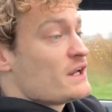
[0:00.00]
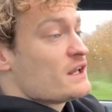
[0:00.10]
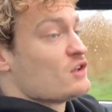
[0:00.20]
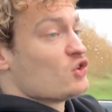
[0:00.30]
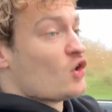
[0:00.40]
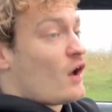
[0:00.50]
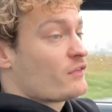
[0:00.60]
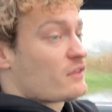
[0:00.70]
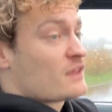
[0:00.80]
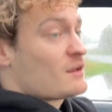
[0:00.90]
not
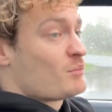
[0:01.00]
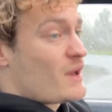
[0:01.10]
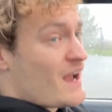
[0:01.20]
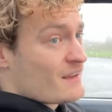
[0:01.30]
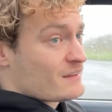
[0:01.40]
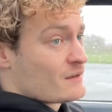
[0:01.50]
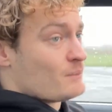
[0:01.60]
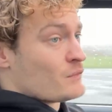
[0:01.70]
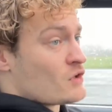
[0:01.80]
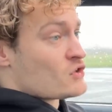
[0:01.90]
that bad.
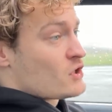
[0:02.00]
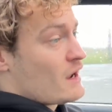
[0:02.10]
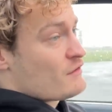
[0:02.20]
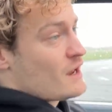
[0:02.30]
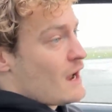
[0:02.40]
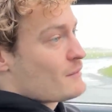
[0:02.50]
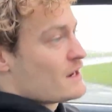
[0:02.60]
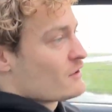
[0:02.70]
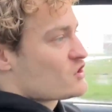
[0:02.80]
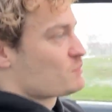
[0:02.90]
So I'm
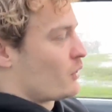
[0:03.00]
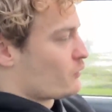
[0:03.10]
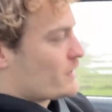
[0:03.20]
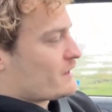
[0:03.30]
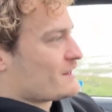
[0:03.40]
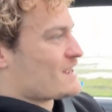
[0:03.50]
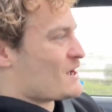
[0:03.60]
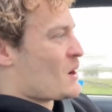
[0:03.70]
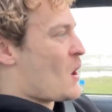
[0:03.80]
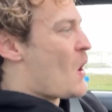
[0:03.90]
here at the spot where I can
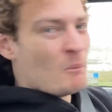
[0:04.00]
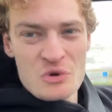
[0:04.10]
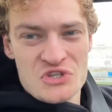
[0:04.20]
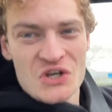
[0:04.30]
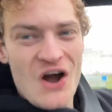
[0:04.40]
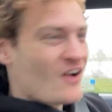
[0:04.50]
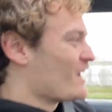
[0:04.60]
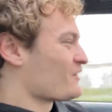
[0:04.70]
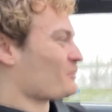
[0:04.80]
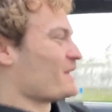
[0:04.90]
push the car a
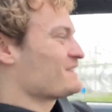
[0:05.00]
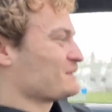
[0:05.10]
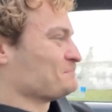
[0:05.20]
little bit.